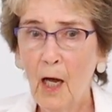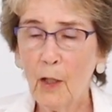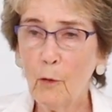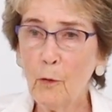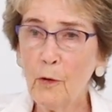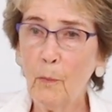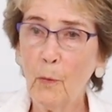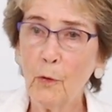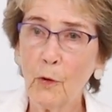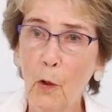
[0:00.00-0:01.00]
and go on the
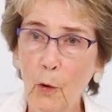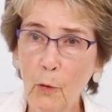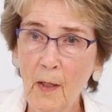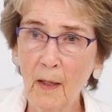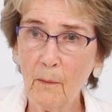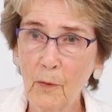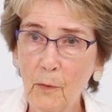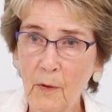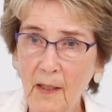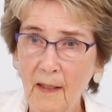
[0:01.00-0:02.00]
boat all the way up
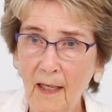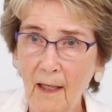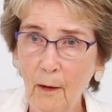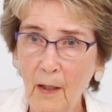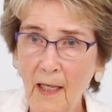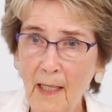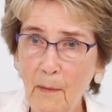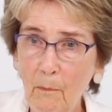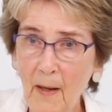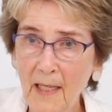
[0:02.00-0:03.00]
through the canal, and
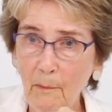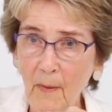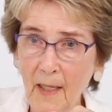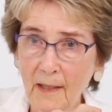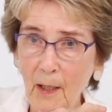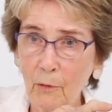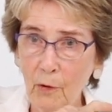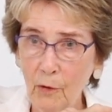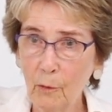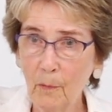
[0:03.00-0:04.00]
then bike back down
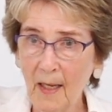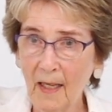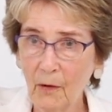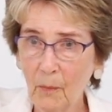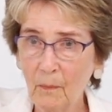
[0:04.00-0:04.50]
the towpath.